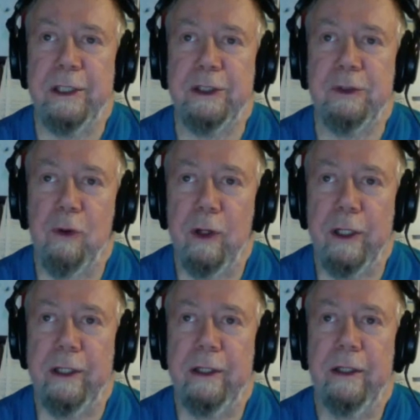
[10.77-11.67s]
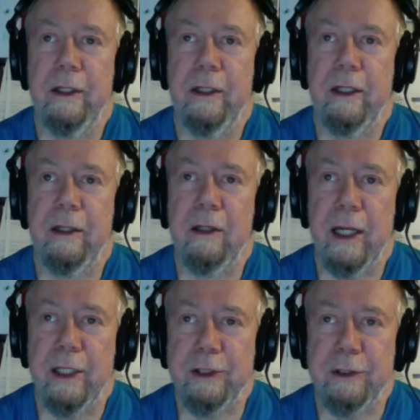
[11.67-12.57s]
historic
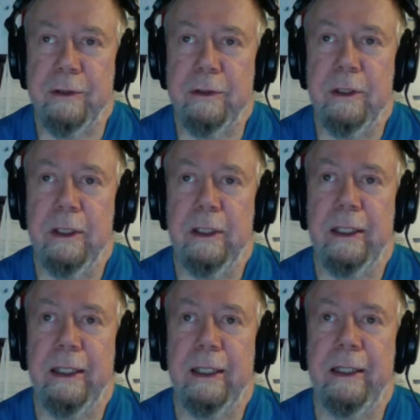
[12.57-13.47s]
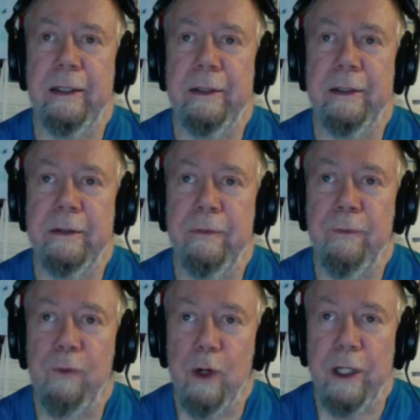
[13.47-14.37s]
election in
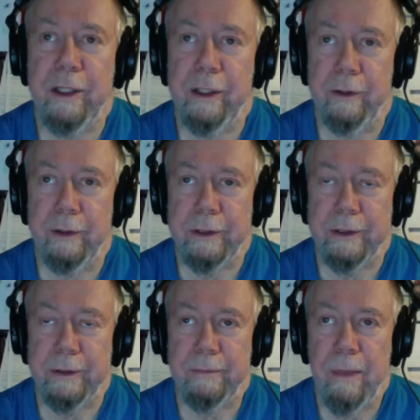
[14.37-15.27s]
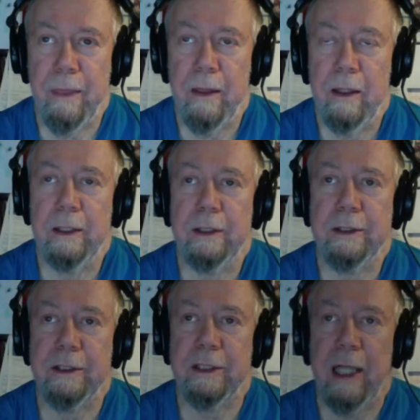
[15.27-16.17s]
40 years
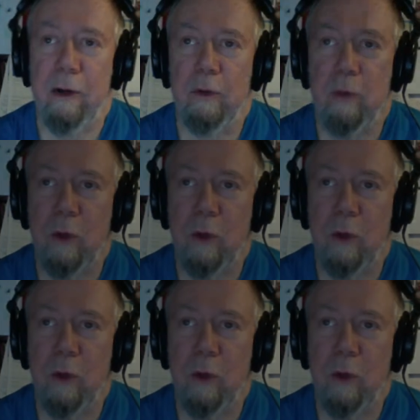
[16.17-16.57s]
since Harold